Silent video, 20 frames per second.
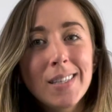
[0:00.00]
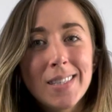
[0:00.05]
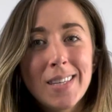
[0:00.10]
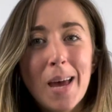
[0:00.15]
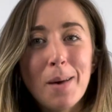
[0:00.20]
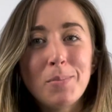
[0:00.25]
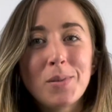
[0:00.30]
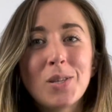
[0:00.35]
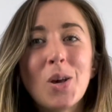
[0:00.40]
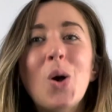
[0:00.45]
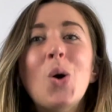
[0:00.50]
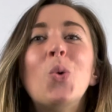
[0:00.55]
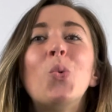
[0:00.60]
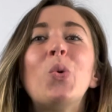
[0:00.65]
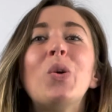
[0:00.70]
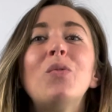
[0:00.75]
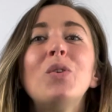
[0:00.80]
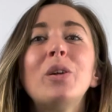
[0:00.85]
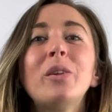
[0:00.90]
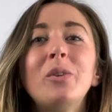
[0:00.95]
steps,
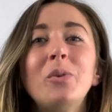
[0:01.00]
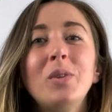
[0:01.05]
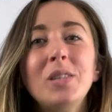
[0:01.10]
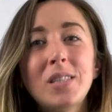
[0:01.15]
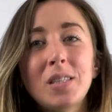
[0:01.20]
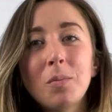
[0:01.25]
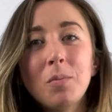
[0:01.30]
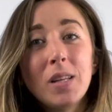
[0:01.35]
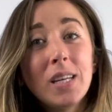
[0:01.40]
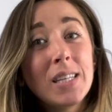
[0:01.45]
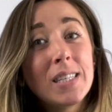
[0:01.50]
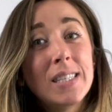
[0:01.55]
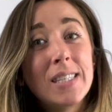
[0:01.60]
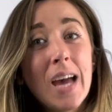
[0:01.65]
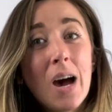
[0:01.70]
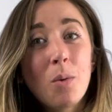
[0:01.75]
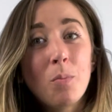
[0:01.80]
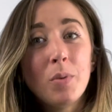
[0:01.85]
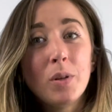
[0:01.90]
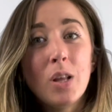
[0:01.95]
we've included some links
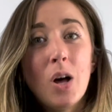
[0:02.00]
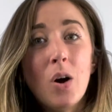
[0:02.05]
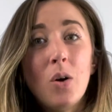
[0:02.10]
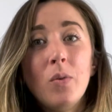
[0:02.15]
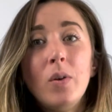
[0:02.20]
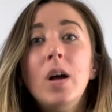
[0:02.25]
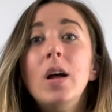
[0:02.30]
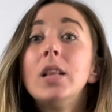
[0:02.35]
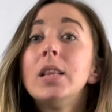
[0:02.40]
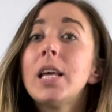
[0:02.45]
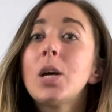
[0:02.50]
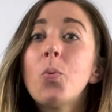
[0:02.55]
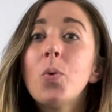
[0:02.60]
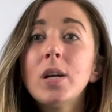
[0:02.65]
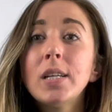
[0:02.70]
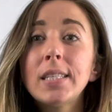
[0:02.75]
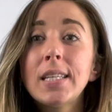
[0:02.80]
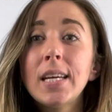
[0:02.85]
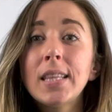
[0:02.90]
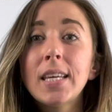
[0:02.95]
down below, like where
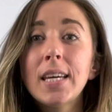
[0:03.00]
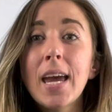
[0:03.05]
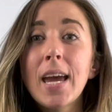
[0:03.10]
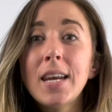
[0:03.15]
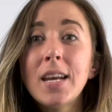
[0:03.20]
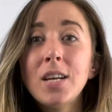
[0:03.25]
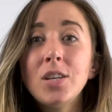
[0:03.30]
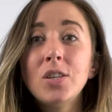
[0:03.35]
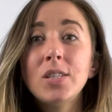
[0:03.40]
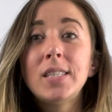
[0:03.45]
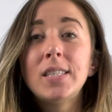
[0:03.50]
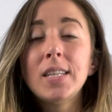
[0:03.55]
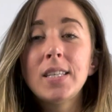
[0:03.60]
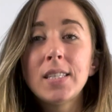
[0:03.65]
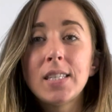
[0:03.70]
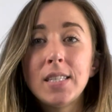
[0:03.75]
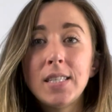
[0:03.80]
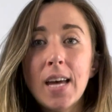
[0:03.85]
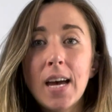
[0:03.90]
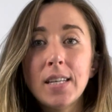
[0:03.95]
to take the Canine Good
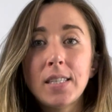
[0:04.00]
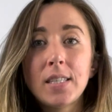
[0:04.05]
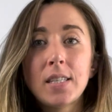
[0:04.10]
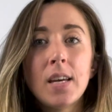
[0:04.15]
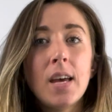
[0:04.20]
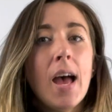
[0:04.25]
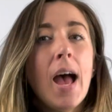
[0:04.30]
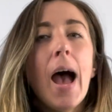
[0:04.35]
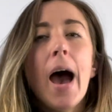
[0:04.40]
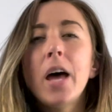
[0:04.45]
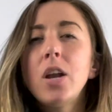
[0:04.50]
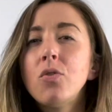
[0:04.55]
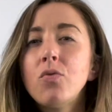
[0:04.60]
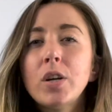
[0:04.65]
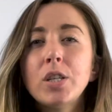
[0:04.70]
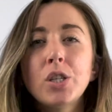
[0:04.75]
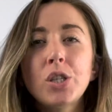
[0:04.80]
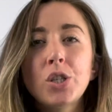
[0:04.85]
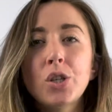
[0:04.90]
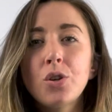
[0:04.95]
Citizen test, how to
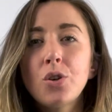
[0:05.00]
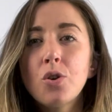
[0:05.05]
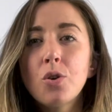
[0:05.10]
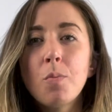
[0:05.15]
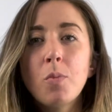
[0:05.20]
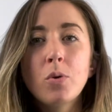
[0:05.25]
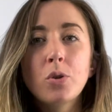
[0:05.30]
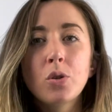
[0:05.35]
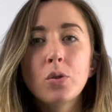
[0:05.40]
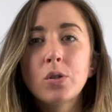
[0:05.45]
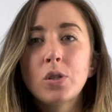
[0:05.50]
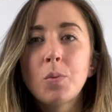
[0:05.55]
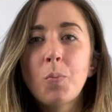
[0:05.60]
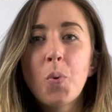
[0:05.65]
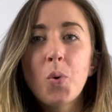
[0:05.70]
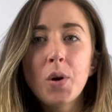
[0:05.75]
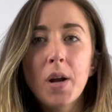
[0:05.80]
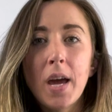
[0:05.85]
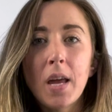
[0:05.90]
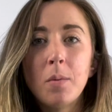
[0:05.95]
register your emotional
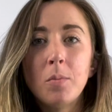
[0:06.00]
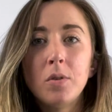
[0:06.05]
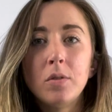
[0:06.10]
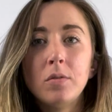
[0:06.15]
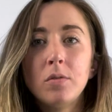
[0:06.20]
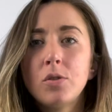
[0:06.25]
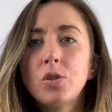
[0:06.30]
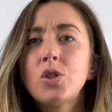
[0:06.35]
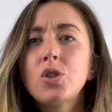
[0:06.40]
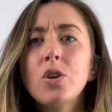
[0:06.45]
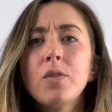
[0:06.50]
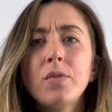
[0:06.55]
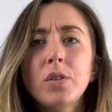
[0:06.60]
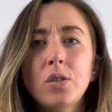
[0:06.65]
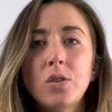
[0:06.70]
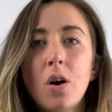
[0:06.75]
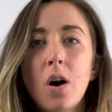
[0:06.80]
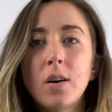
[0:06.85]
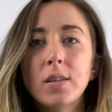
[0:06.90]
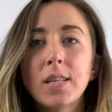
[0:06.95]
support animal, service
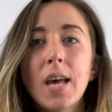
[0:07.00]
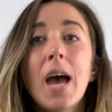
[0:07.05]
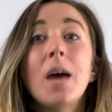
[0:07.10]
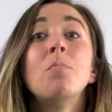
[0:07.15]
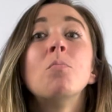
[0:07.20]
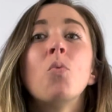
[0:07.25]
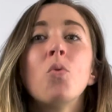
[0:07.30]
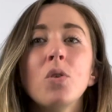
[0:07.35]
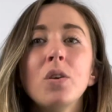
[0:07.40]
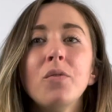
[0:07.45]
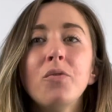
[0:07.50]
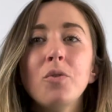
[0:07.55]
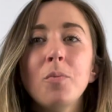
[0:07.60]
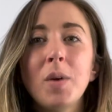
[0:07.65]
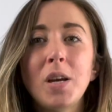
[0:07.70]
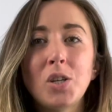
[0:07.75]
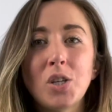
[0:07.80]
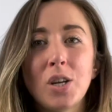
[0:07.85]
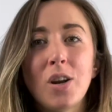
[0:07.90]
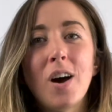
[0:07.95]
dogs, and more
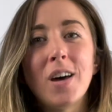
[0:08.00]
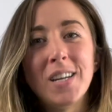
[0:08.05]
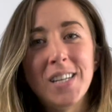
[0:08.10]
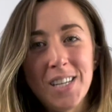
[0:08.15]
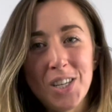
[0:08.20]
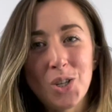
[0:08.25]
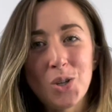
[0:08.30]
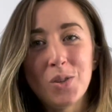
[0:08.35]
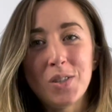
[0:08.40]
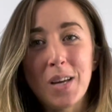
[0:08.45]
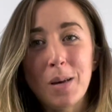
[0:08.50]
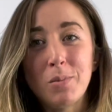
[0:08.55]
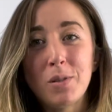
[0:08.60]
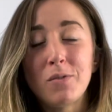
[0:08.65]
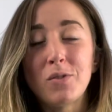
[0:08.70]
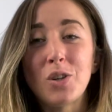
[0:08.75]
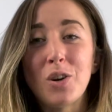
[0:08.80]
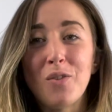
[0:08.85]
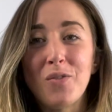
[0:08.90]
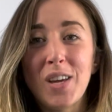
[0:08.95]
information on additional types of
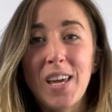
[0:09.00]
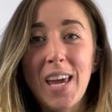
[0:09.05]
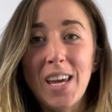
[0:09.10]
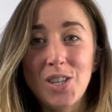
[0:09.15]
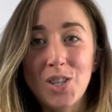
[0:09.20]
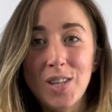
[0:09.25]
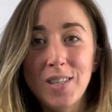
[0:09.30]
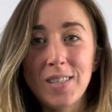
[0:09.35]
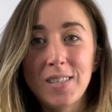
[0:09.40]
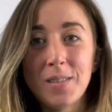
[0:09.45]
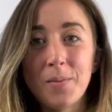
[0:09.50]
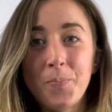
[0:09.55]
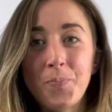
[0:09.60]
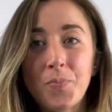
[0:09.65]
certifications.